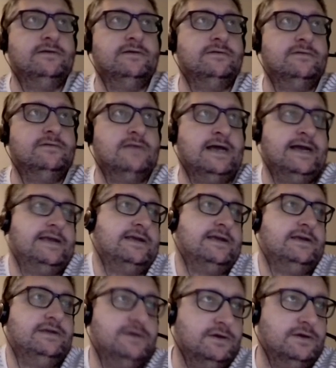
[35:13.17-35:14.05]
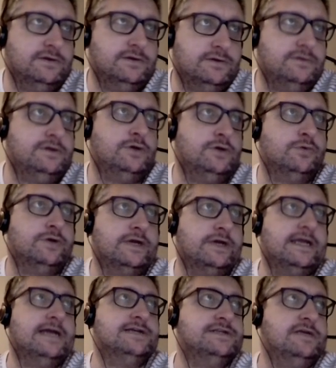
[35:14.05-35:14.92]
like, you would
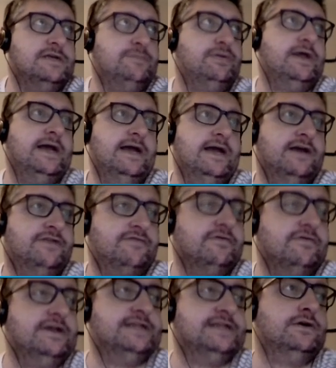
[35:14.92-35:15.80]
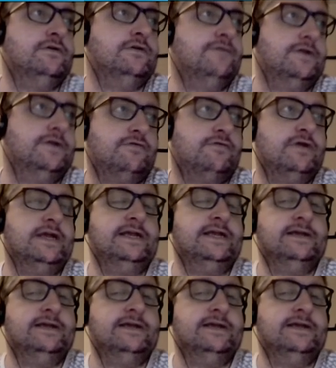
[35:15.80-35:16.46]
occasionally play a 3/2 for 3.